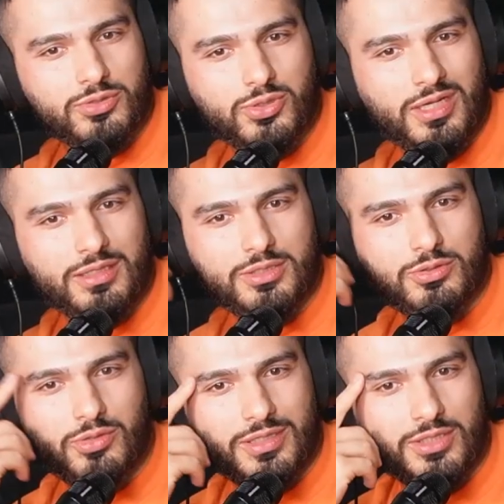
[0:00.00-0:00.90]
Try
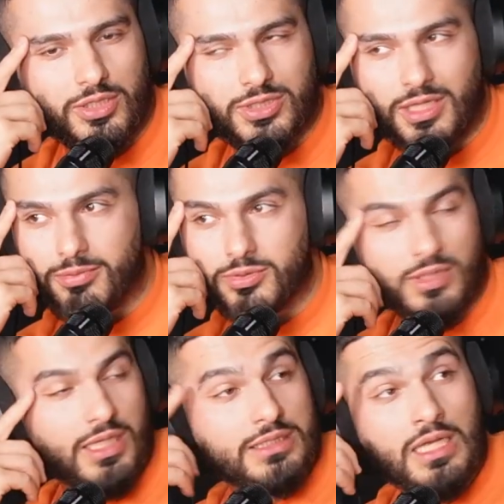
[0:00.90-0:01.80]
searching that,
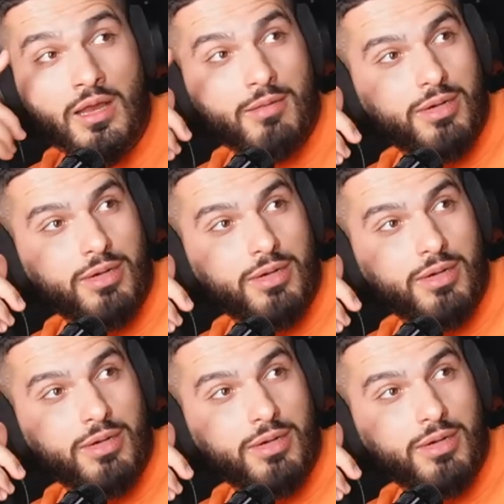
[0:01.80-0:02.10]
producer Alex.